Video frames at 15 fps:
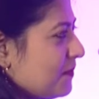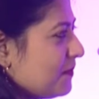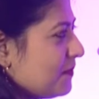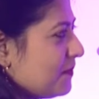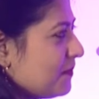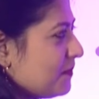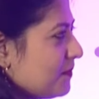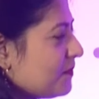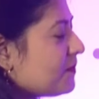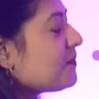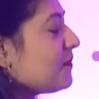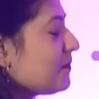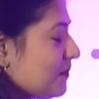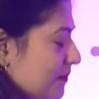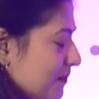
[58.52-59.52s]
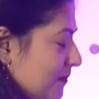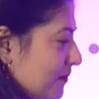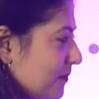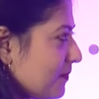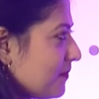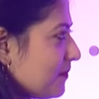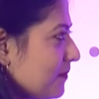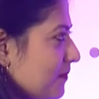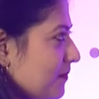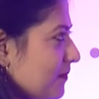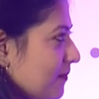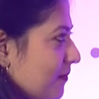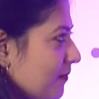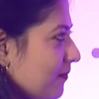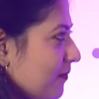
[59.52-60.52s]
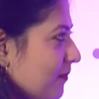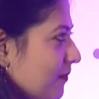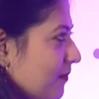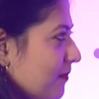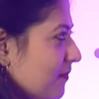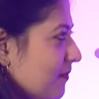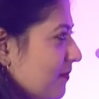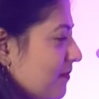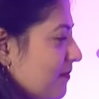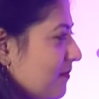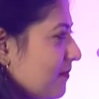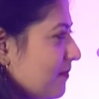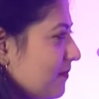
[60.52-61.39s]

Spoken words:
No words are spoken by the person on screen.